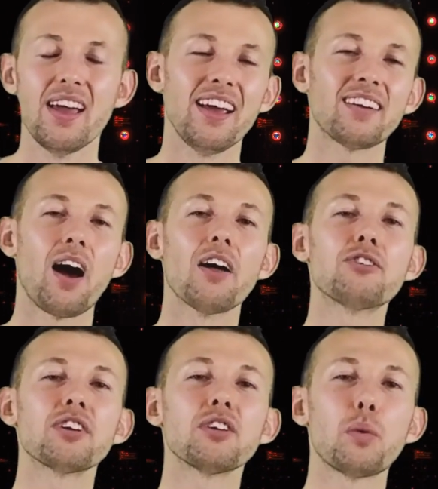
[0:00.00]
is
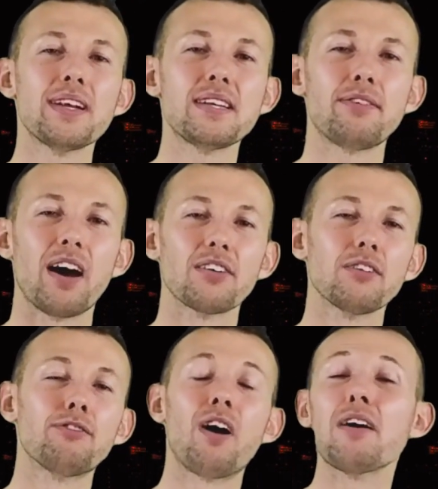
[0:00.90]

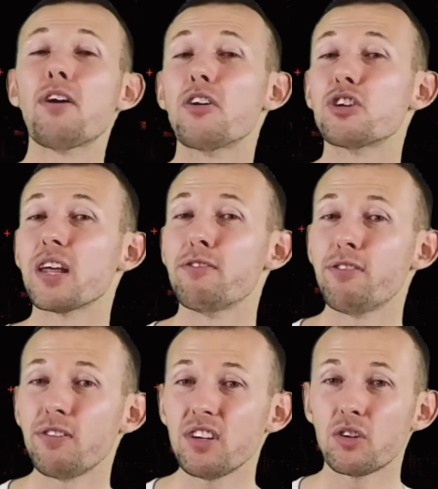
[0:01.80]

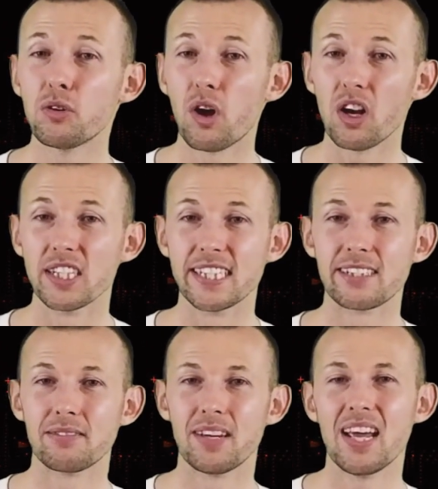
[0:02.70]
$120,552